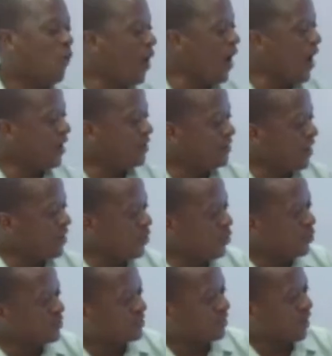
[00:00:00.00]
Why did they
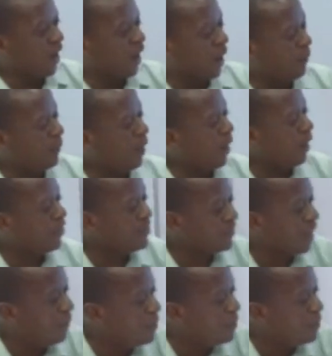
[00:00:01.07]
use um, uh, these